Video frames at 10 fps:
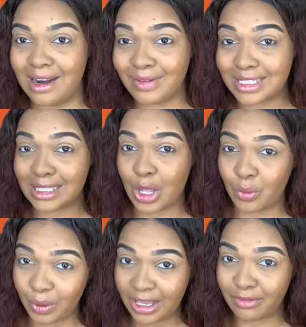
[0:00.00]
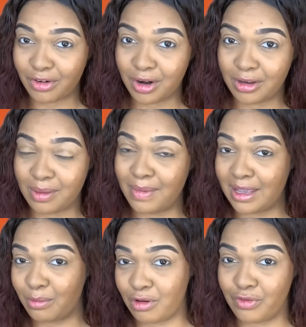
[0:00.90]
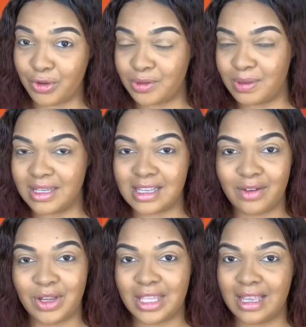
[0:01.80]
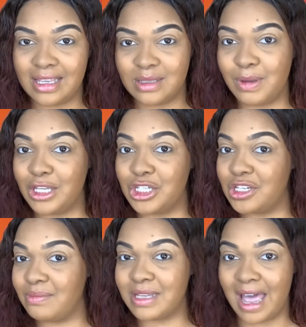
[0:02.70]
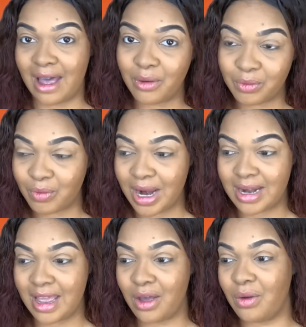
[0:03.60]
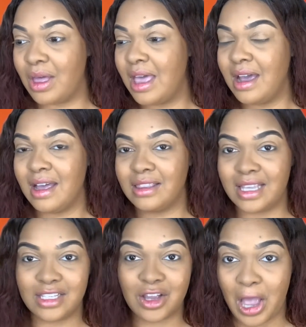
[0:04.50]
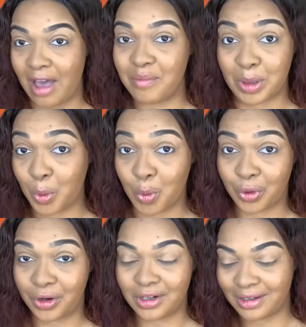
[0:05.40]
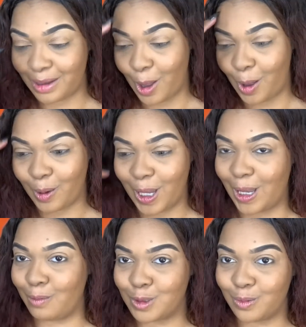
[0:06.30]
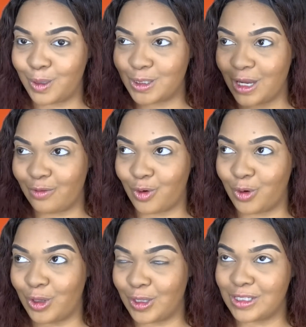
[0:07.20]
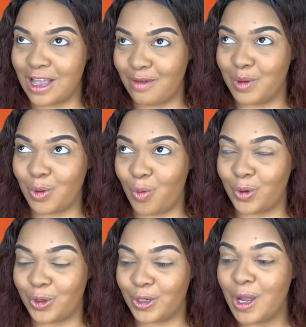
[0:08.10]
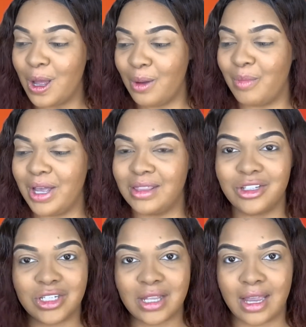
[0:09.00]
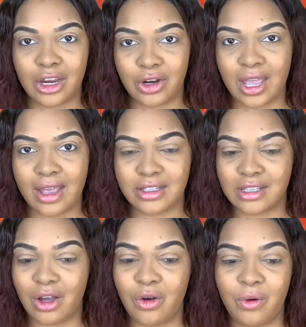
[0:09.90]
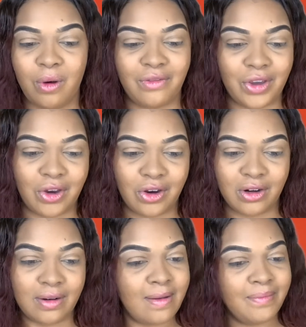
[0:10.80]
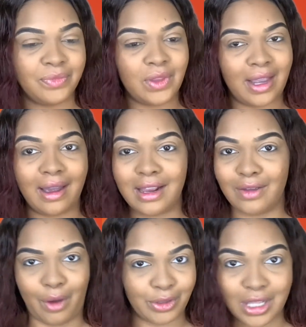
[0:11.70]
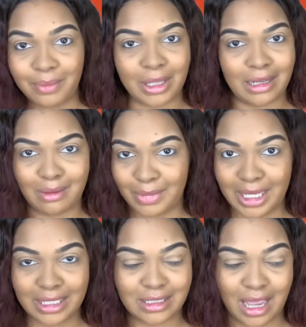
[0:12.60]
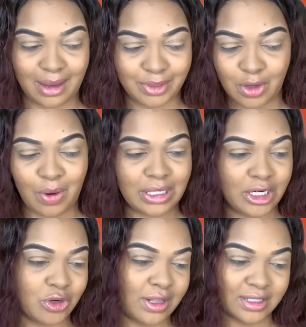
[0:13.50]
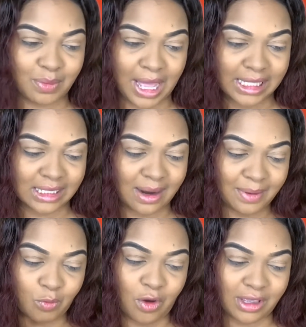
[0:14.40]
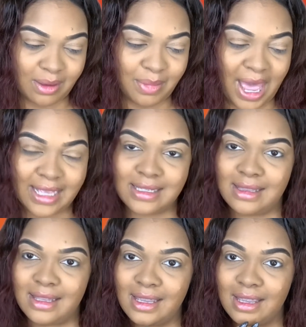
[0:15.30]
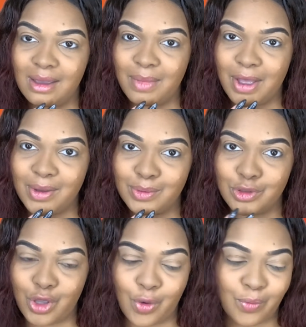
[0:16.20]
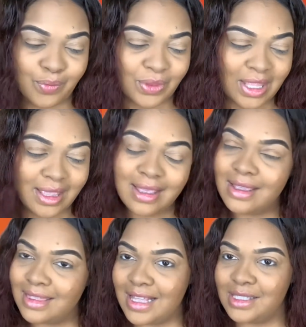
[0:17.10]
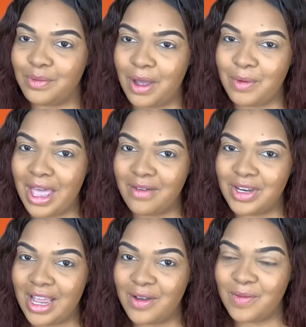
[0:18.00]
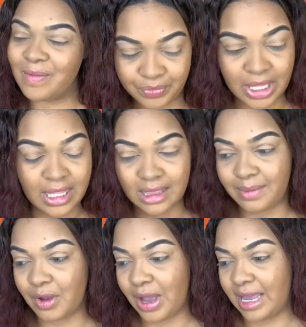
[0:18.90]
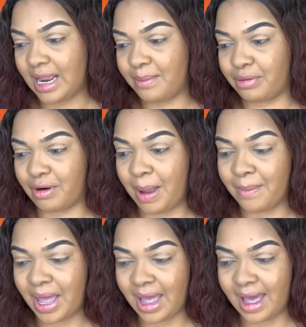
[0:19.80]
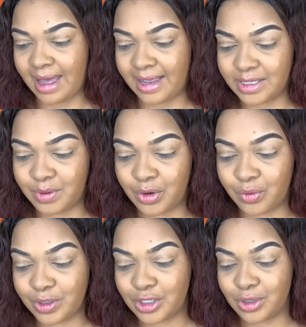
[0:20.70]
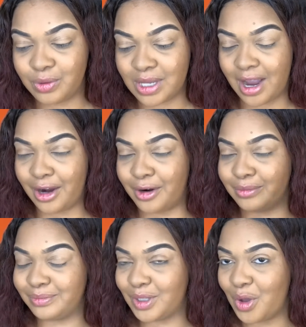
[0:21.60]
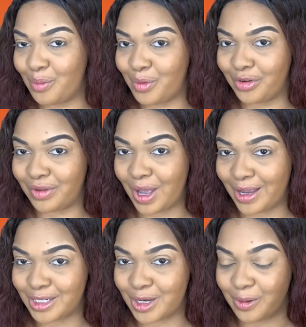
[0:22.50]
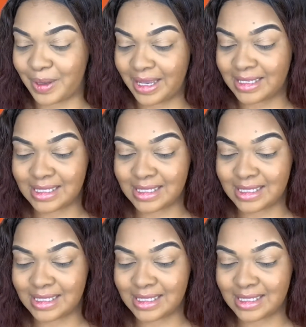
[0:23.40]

a slow week for the makeup reviews, because everything is being shipped out right now. Things have been ordered. I'm super excited for the things that have been ordered, but they're just not here yet. So I figured I gotta get y'all something in the meantime. So why not try this palette that I've been walking past and thinking about? So that's why we have it now. Let me go ahead and prep my eyes. We are going to use our Morphe eyeshadow base.